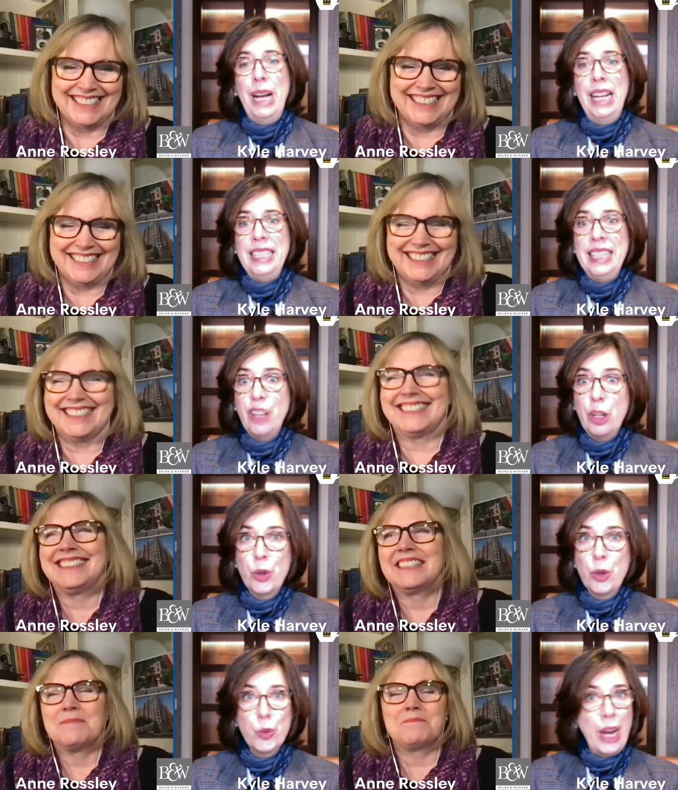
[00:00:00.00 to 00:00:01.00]
Speaker 1: uh, it's a
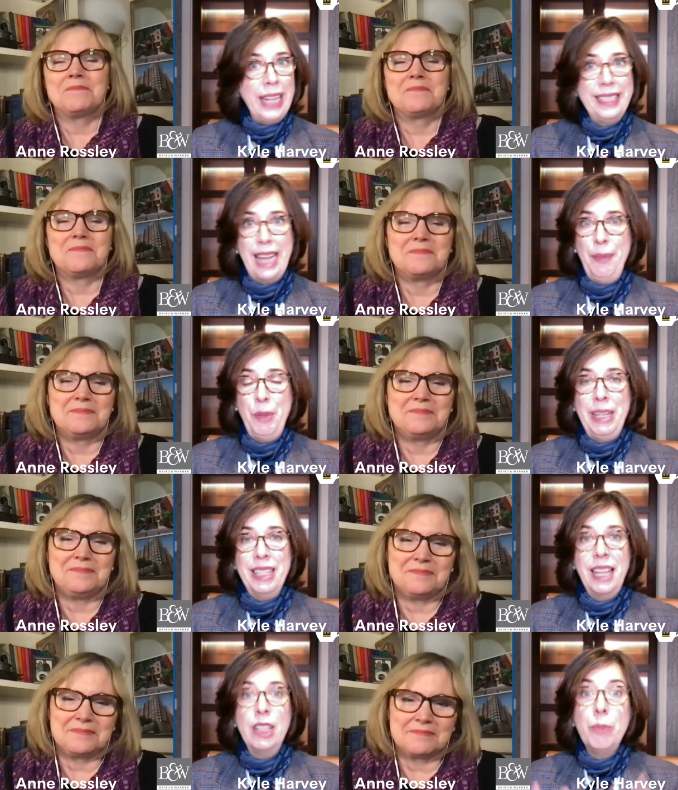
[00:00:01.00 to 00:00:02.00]
great time to be a
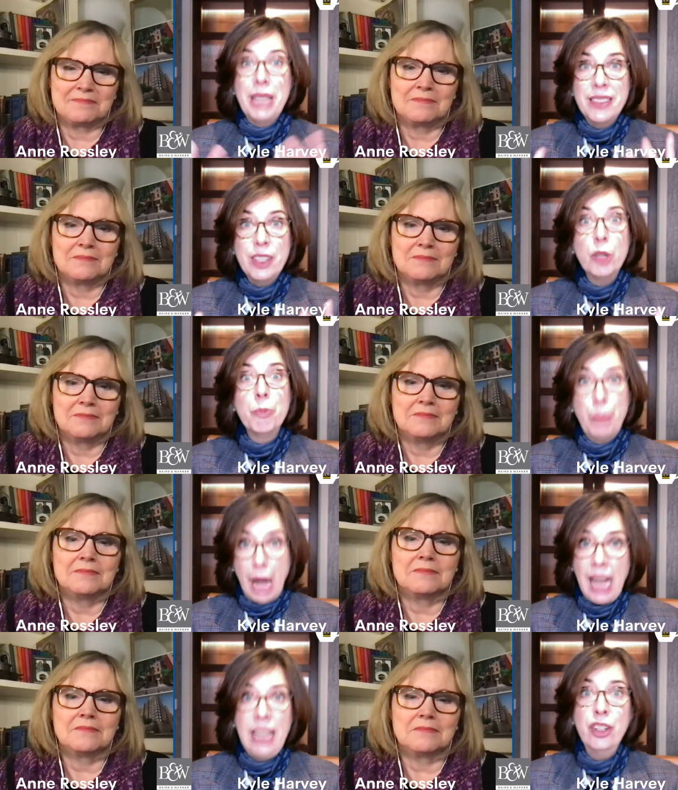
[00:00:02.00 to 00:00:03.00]
seller because there are
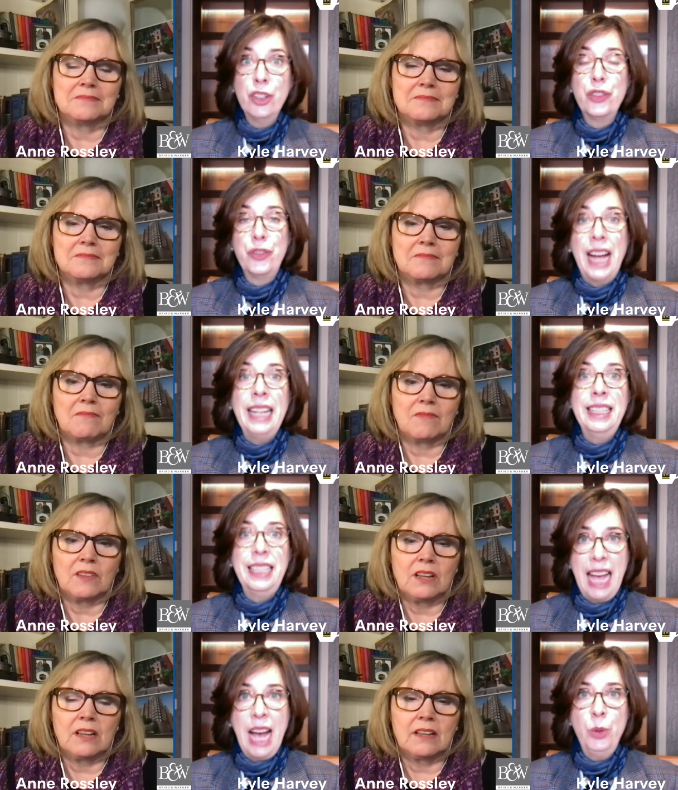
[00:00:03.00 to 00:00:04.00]
buyers finally
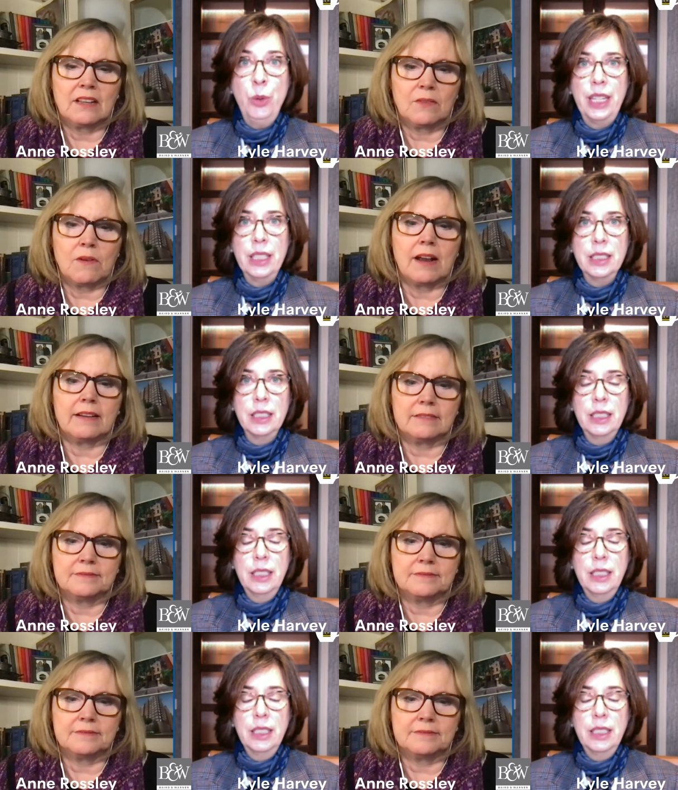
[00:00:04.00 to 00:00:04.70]
out there. Right.